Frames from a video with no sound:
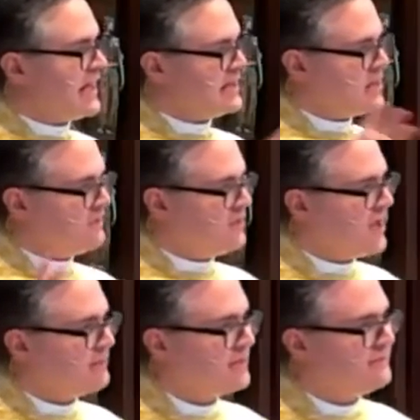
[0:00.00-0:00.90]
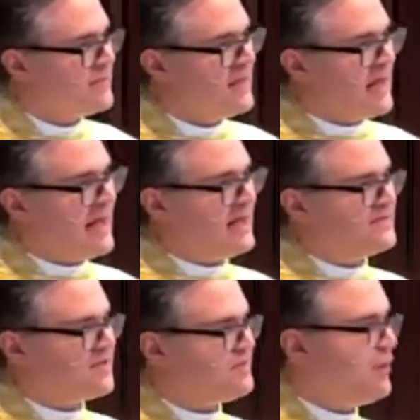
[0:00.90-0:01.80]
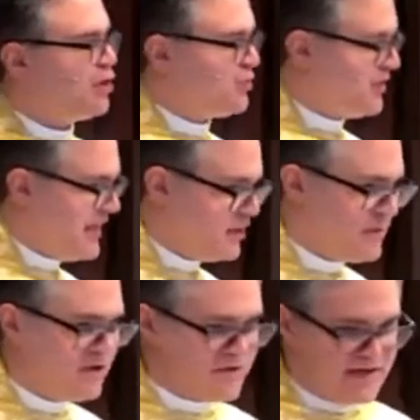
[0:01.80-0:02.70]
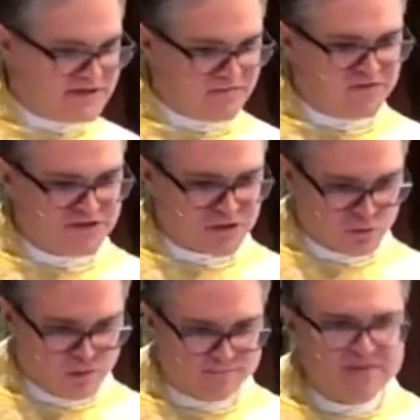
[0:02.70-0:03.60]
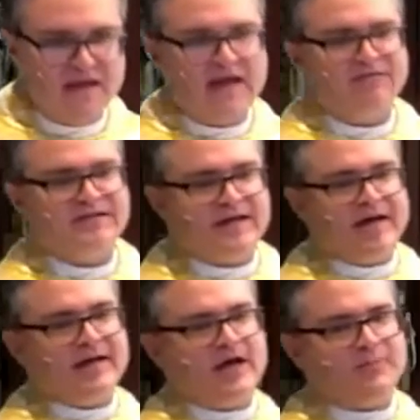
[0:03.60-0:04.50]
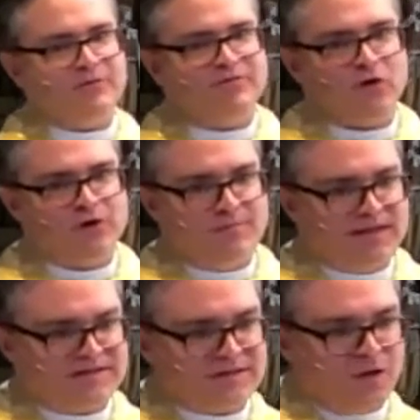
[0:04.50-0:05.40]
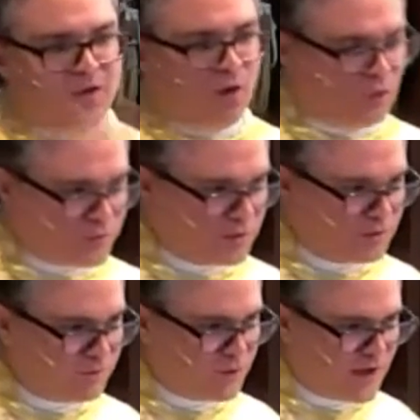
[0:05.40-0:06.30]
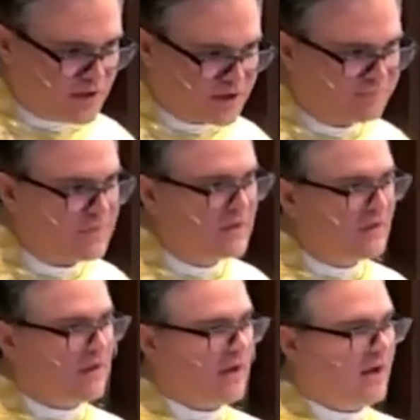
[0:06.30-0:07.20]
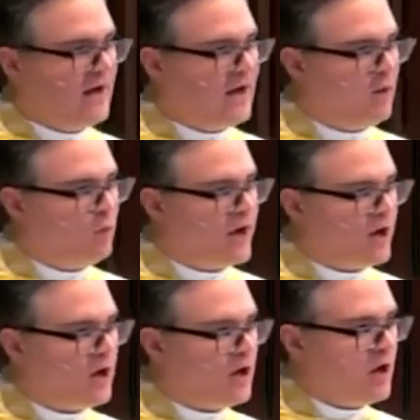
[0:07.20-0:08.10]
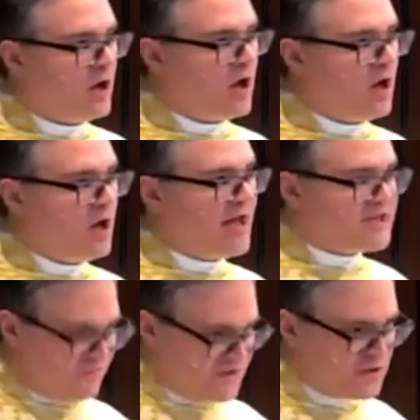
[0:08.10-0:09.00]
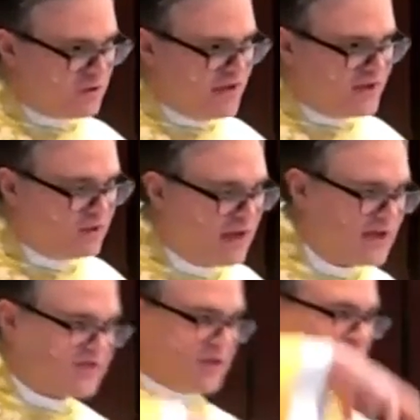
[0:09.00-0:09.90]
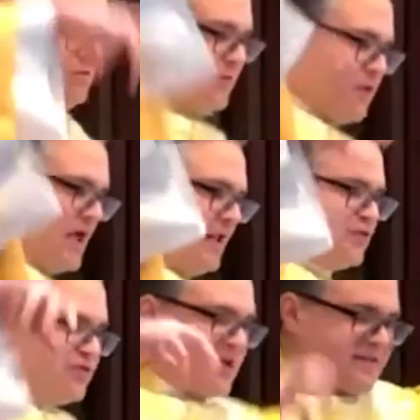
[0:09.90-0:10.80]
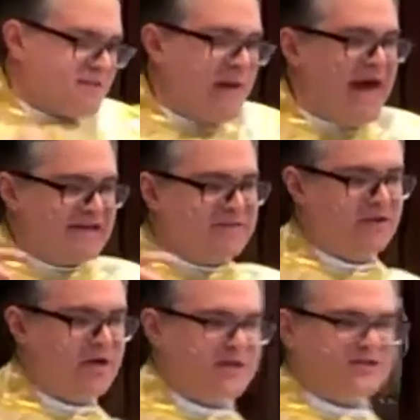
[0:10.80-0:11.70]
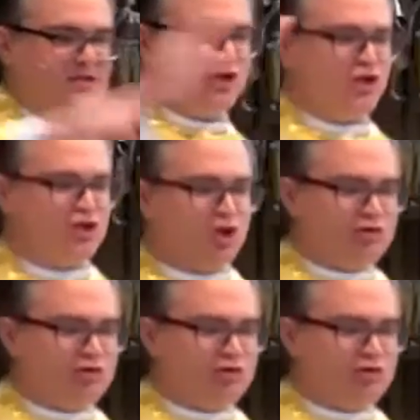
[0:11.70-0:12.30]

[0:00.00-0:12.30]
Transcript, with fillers: at the end of the opera as a spiritual death rather than as a physical one. I have to say, I kind of prefer the Met's older production where it's a physical death, okay? And so Electra's like spasming like this and then just